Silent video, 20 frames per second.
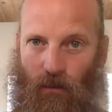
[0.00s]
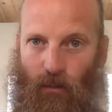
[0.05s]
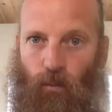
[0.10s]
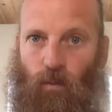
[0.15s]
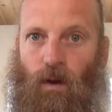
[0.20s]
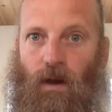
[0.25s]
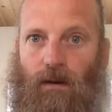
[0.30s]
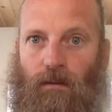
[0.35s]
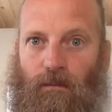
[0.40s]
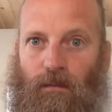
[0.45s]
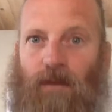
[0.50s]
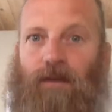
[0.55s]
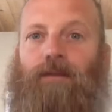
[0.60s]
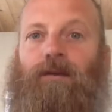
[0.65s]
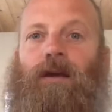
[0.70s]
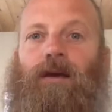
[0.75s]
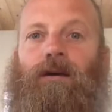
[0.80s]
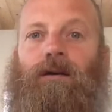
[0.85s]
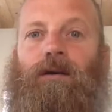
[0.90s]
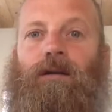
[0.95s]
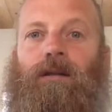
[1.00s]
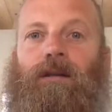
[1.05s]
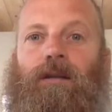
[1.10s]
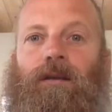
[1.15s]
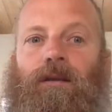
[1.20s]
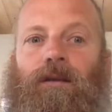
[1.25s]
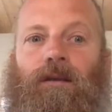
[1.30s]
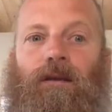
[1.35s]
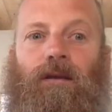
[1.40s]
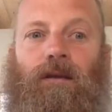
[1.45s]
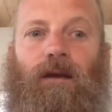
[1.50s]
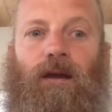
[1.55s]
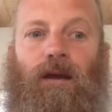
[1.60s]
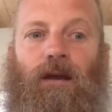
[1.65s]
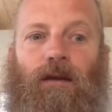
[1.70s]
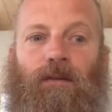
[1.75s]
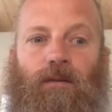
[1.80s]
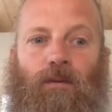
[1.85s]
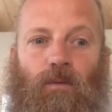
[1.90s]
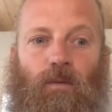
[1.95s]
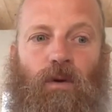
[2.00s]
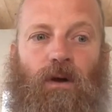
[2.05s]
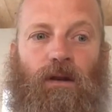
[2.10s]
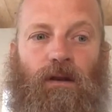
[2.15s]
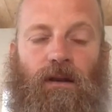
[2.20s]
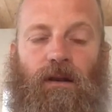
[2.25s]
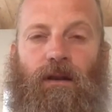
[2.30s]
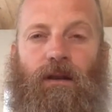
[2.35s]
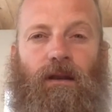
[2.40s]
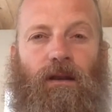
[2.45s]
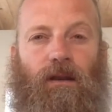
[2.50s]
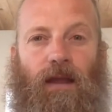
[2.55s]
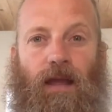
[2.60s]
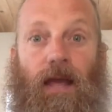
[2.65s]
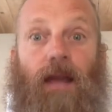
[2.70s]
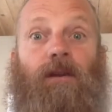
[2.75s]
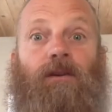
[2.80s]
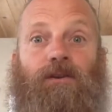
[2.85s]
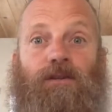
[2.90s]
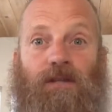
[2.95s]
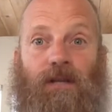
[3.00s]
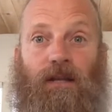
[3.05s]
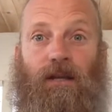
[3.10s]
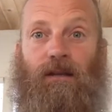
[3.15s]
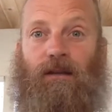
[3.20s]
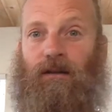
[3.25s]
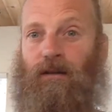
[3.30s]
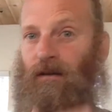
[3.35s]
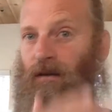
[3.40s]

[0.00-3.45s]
one mentality, the one energy.